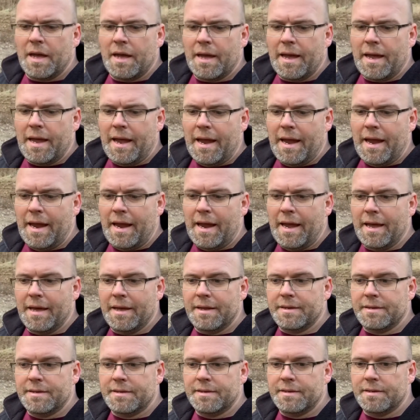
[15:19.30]

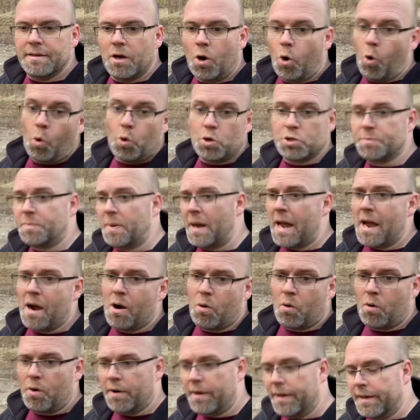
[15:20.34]
and
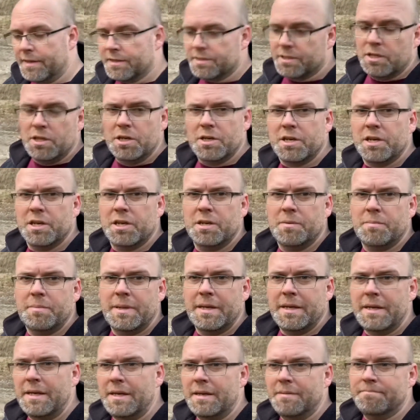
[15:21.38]
horsepower is looking to
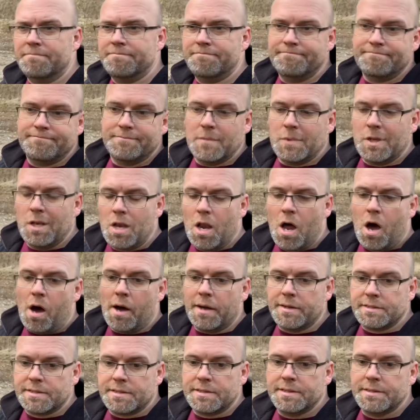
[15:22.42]
be
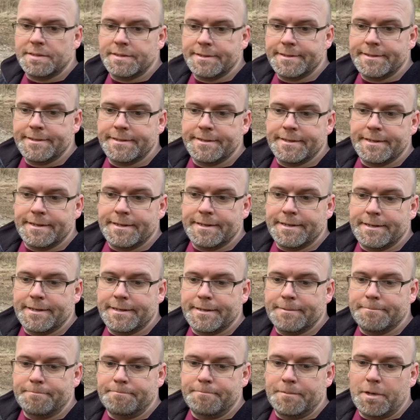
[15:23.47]
not
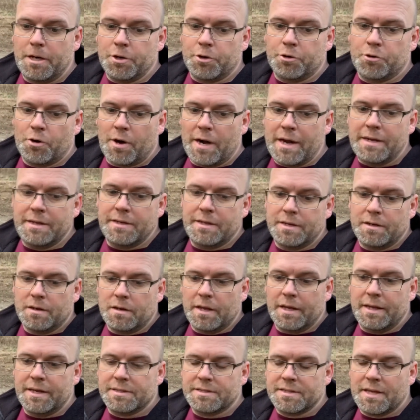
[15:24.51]
a great deal
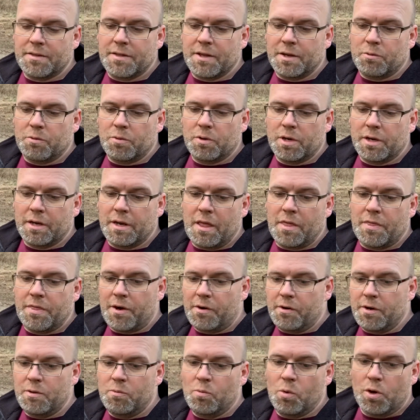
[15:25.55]
less. I think we're looking at
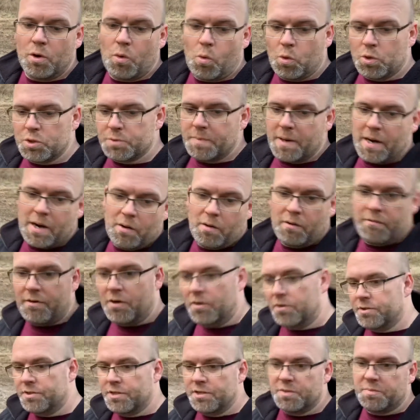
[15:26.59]
31 horsepower
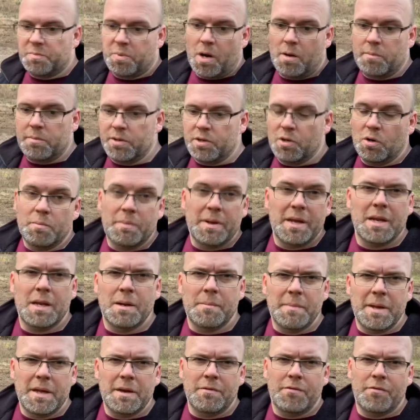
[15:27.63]
versus probably going to be in the
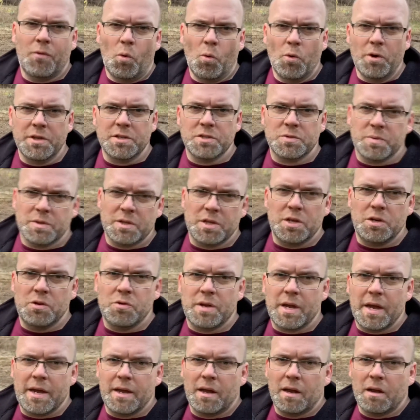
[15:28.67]
mid 40s with the new
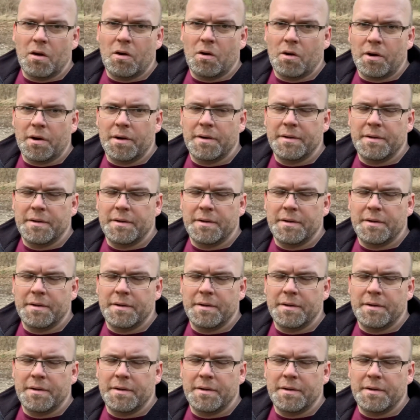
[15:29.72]
KLR.